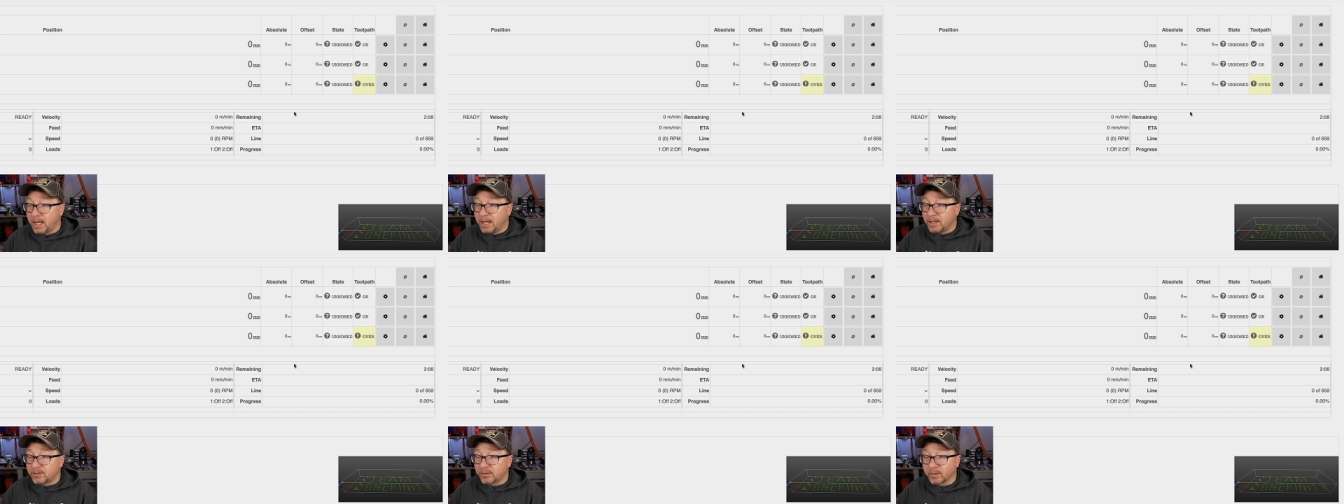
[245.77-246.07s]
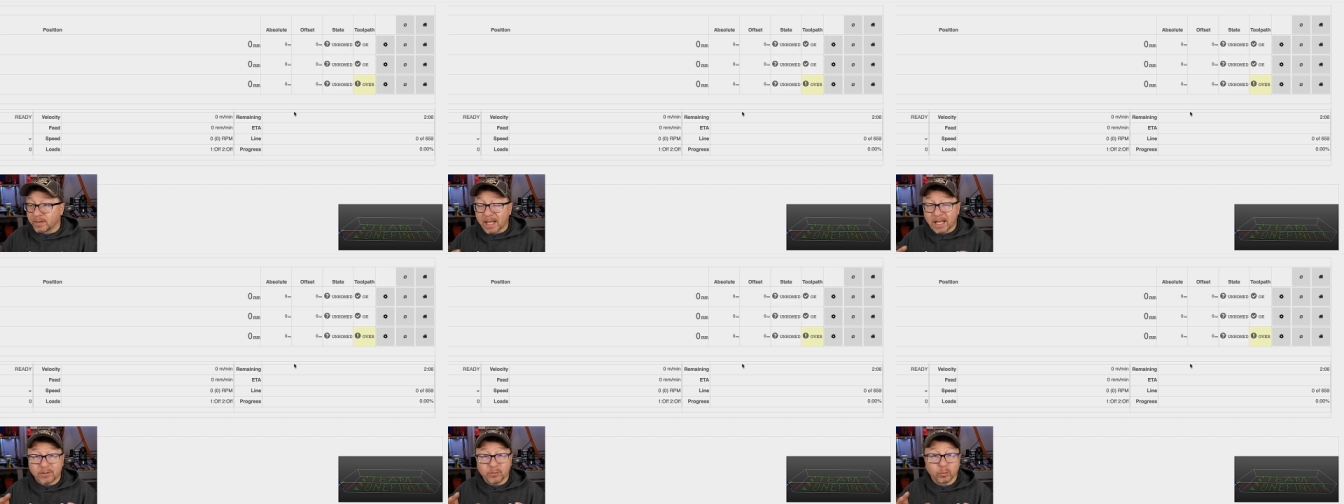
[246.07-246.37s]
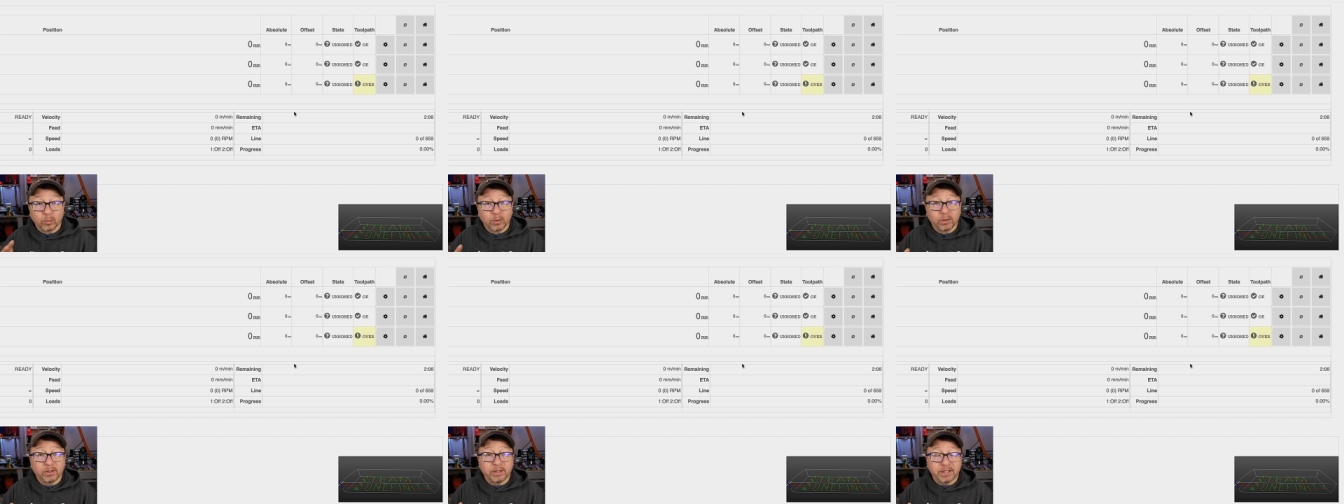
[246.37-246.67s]
So that's
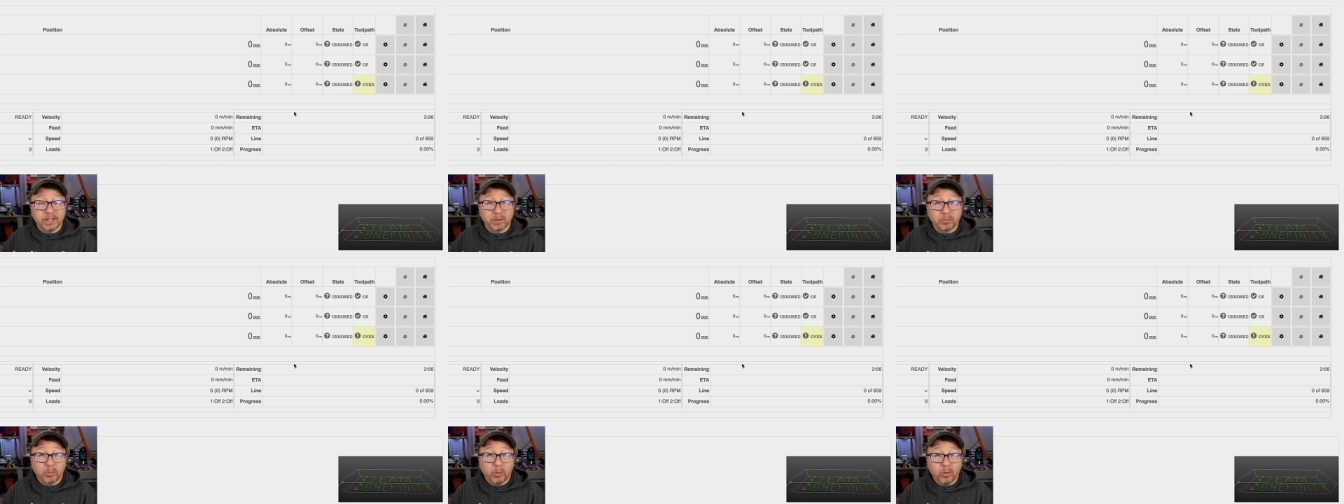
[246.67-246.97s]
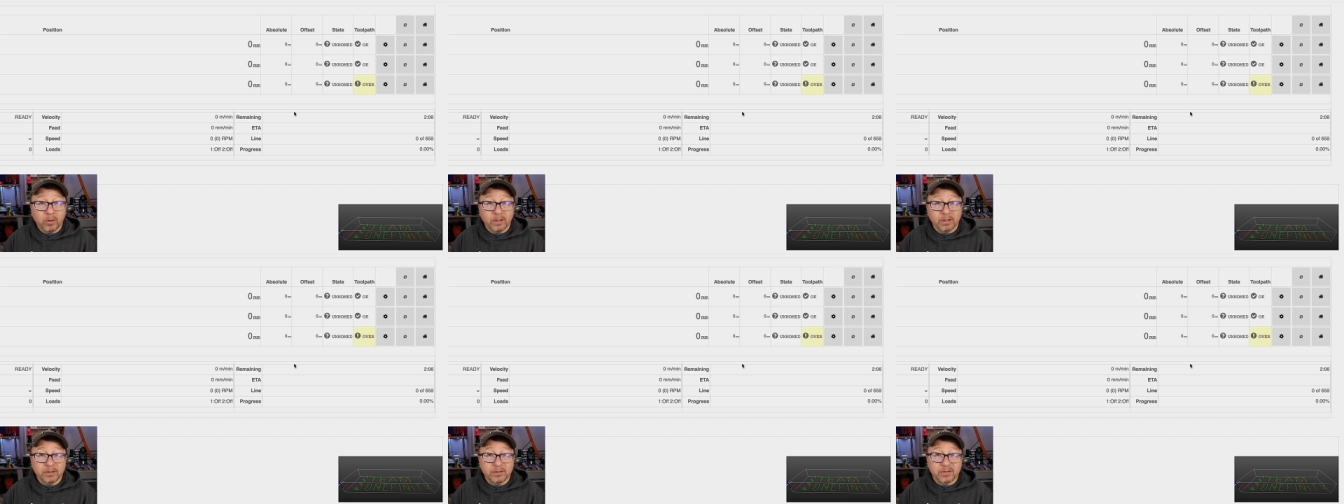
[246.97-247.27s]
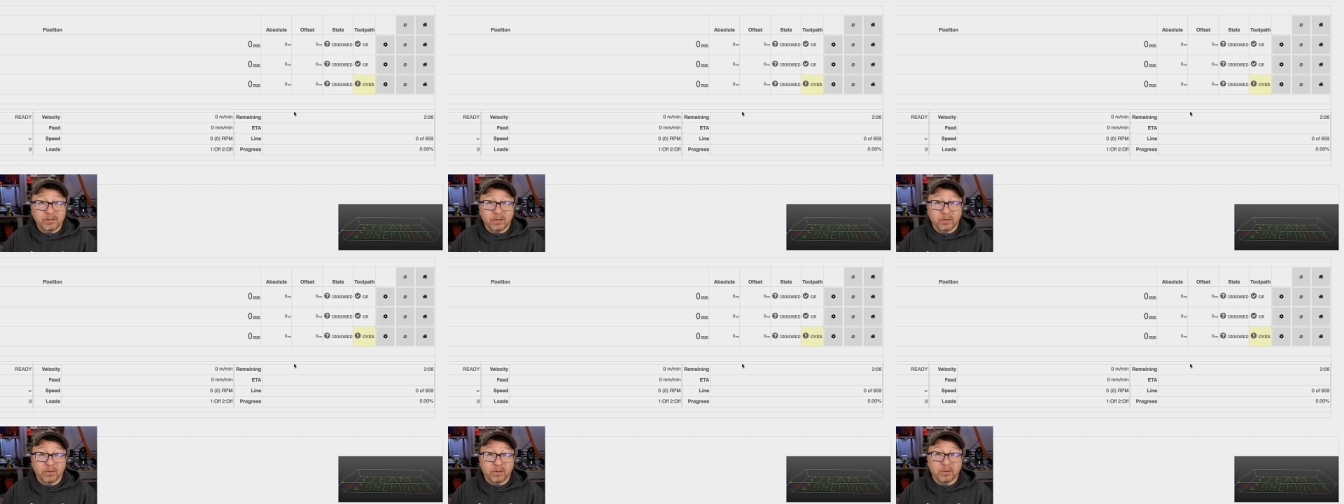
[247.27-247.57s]
really important
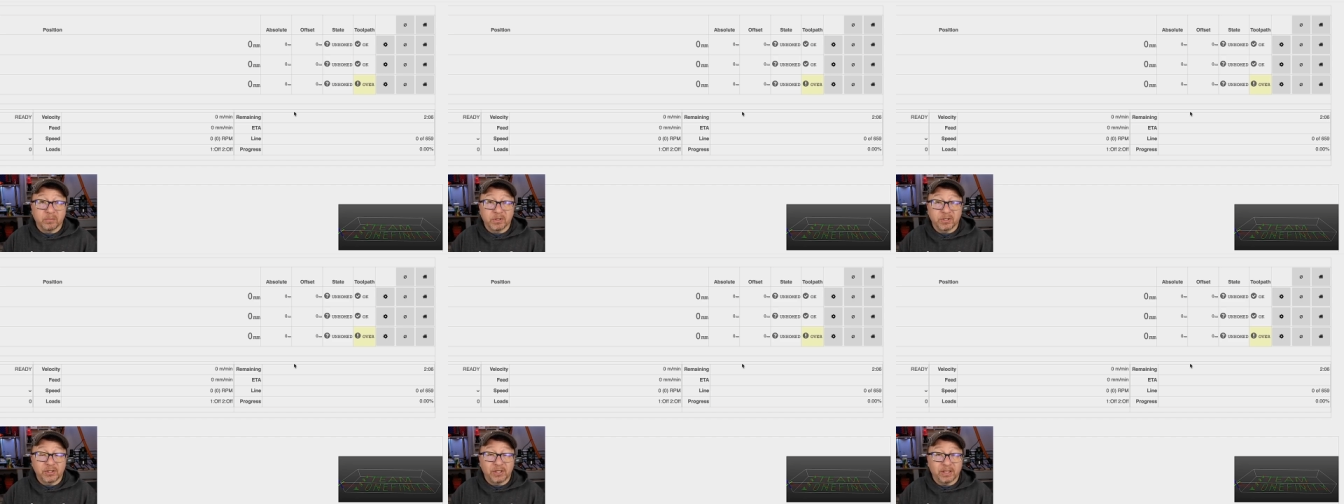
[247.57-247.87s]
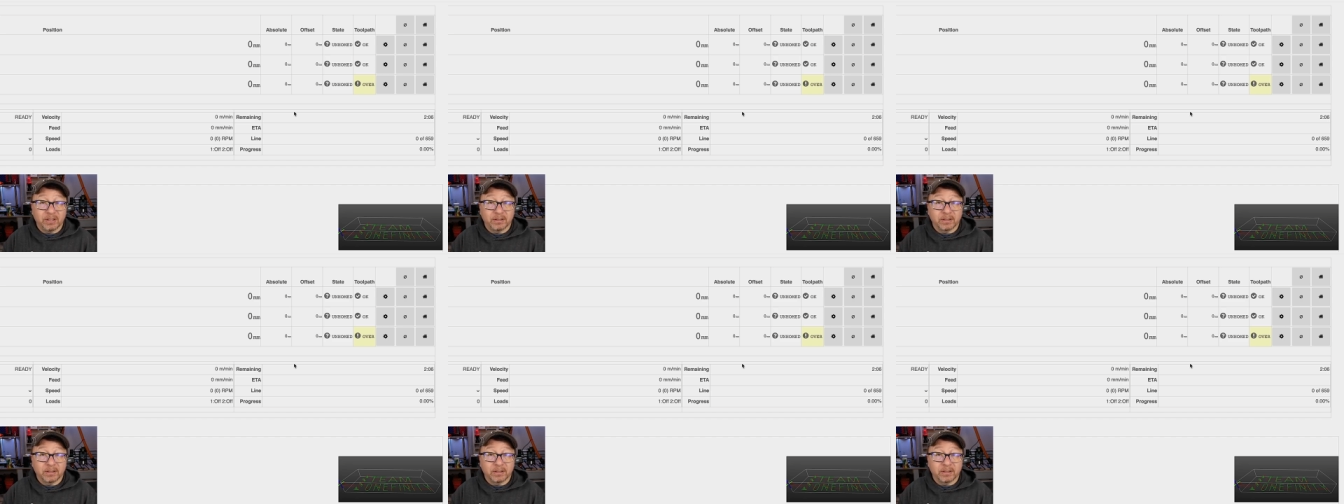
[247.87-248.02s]
so the machine